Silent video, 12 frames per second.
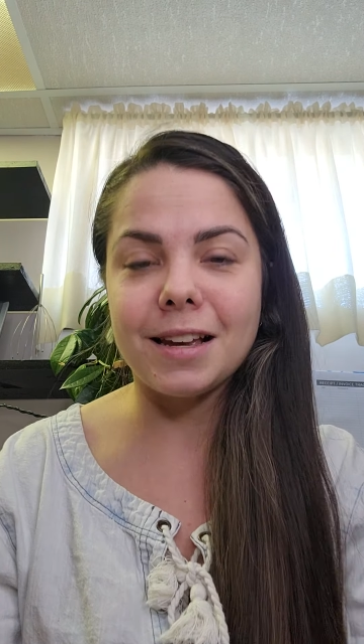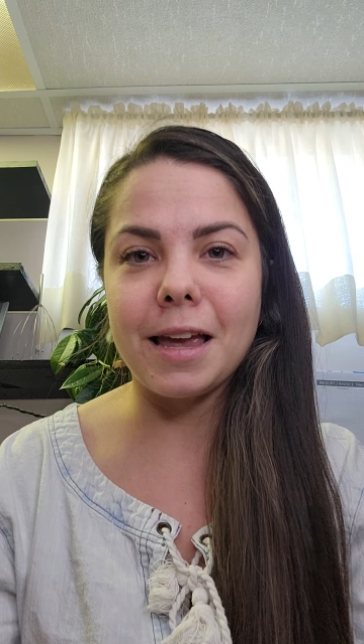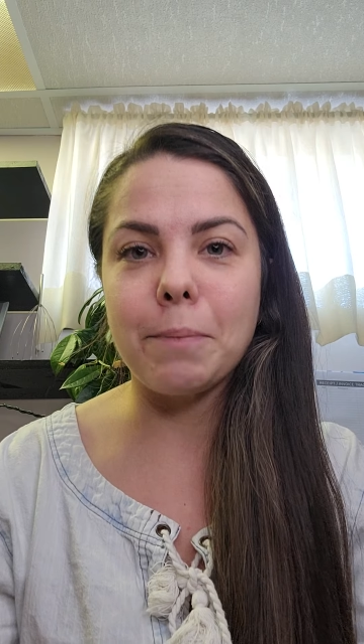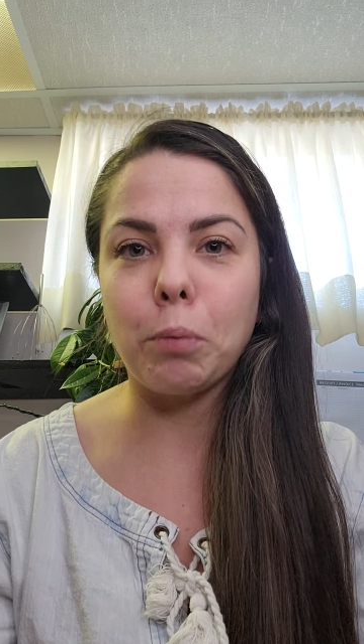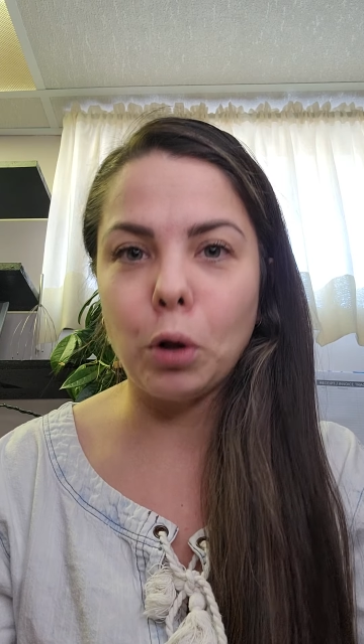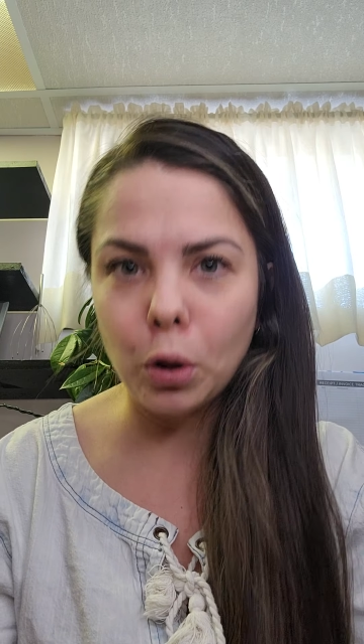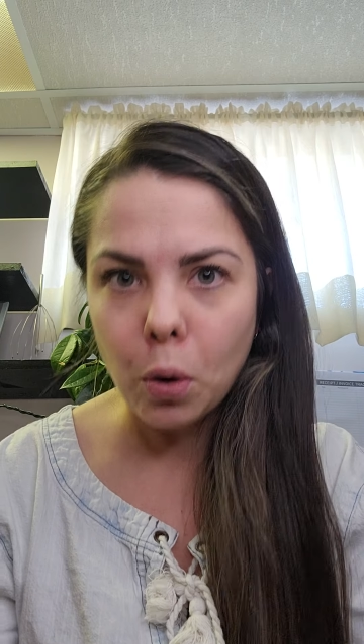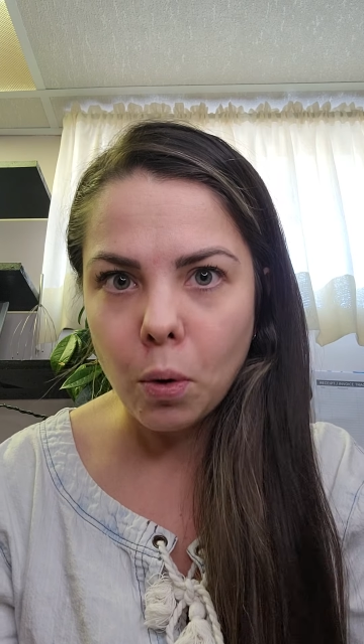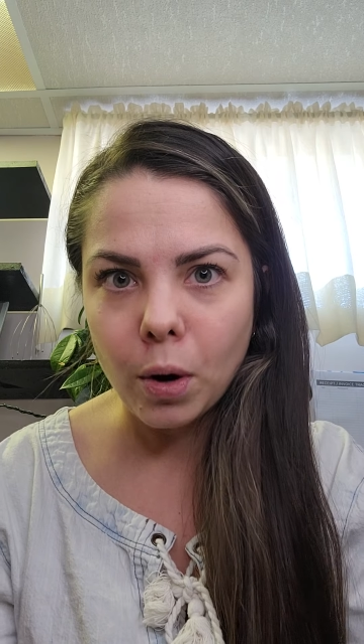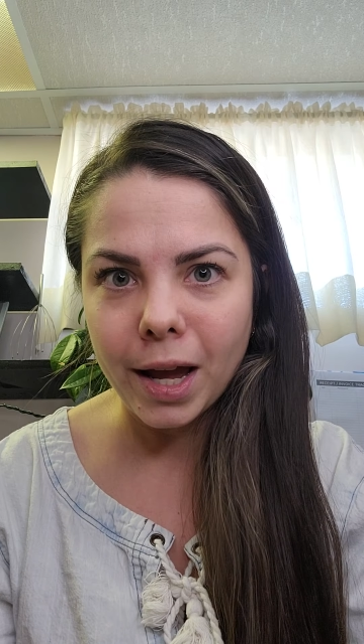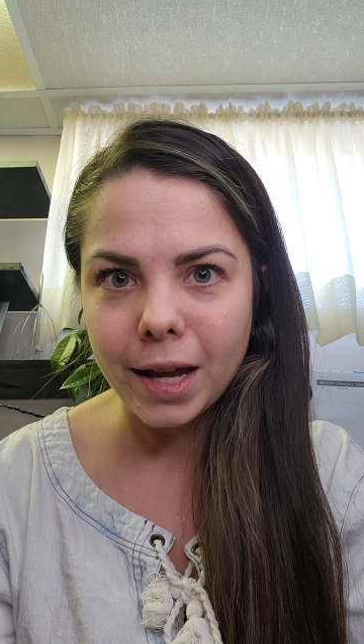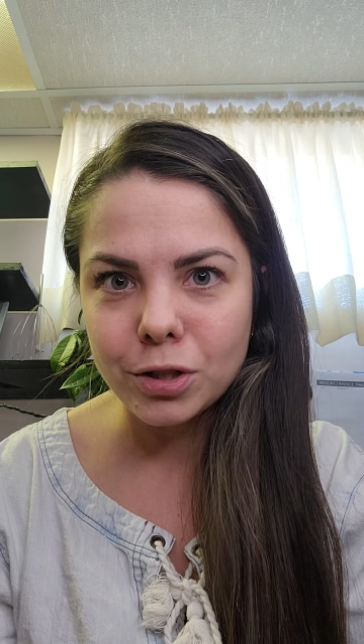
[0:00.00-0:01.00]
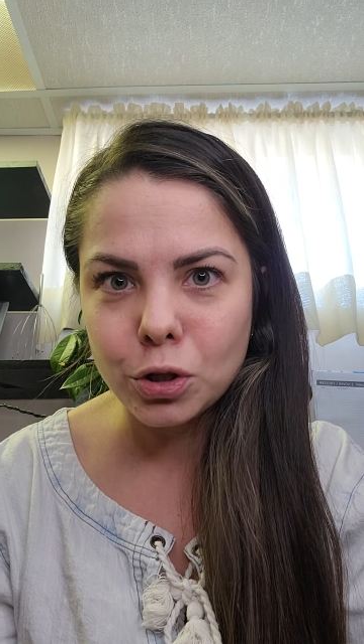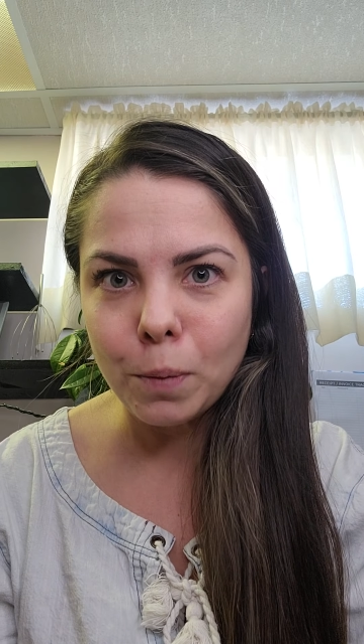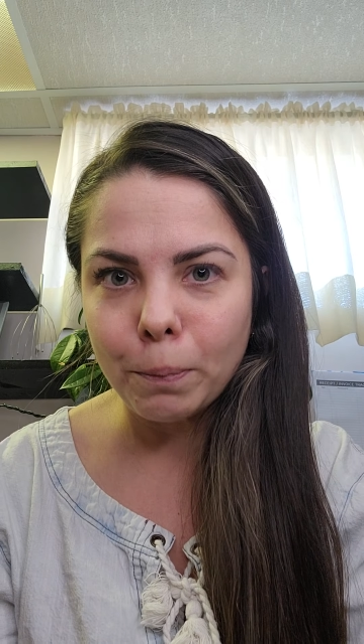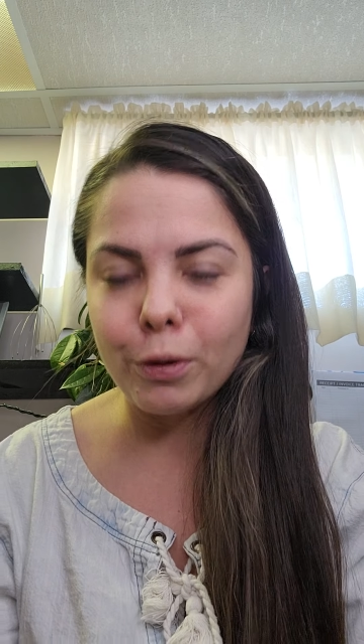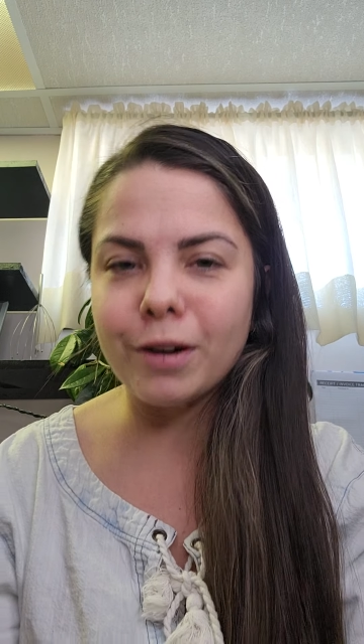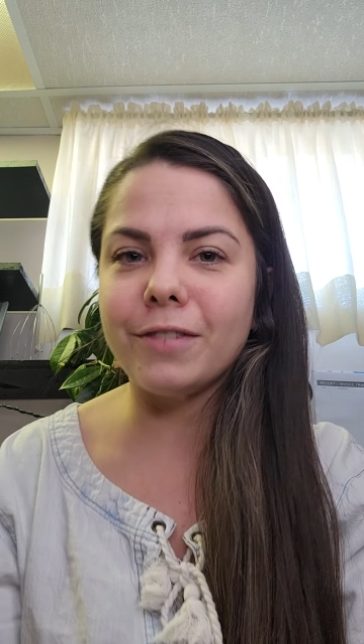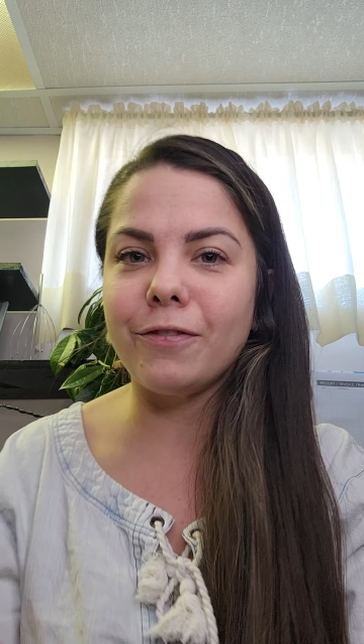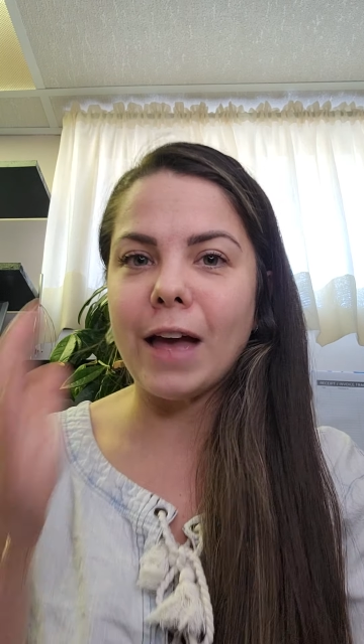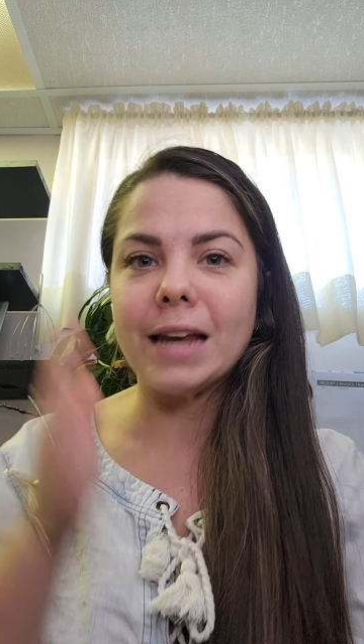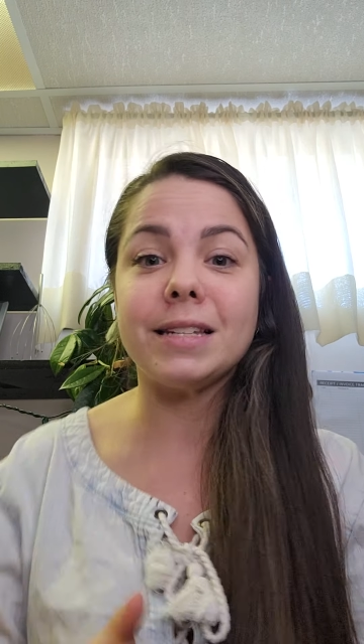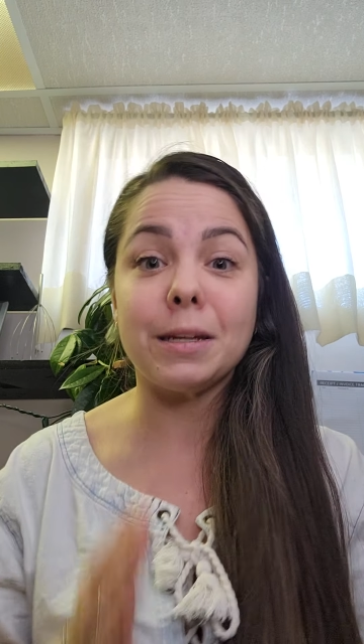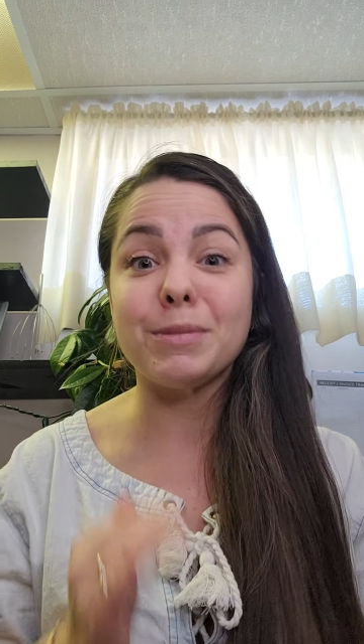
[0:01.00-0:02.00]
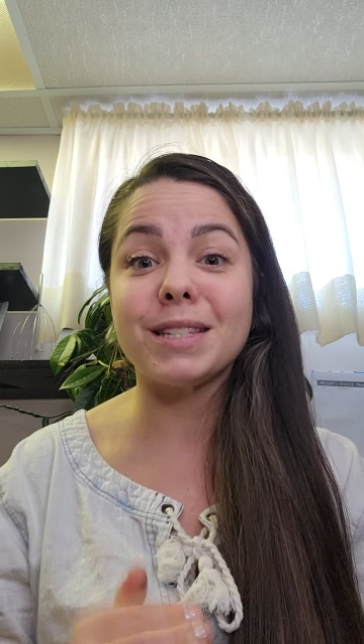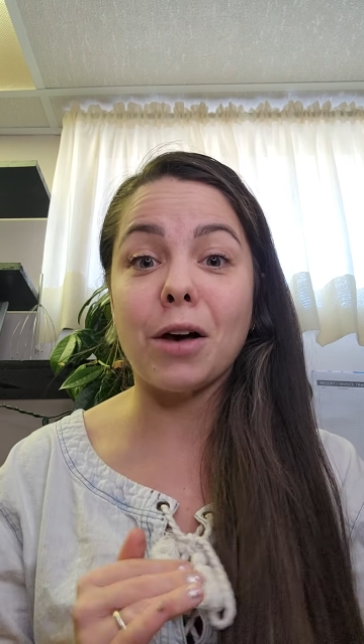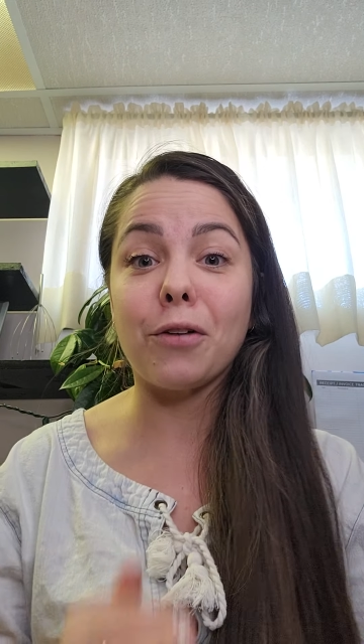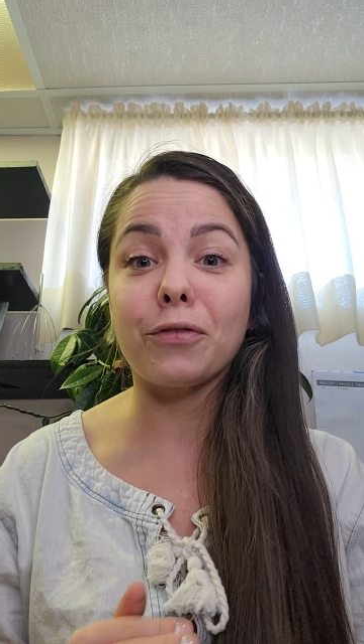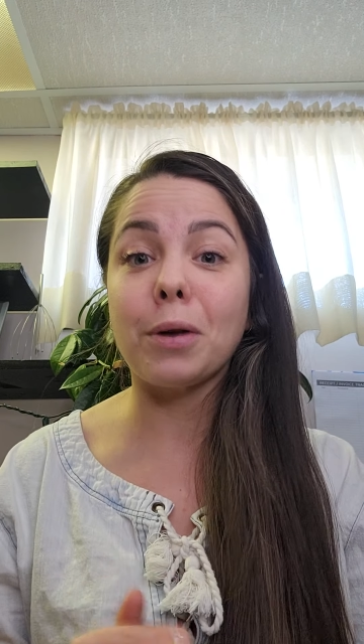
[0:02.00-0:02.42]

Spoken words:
a ploy to prevent himself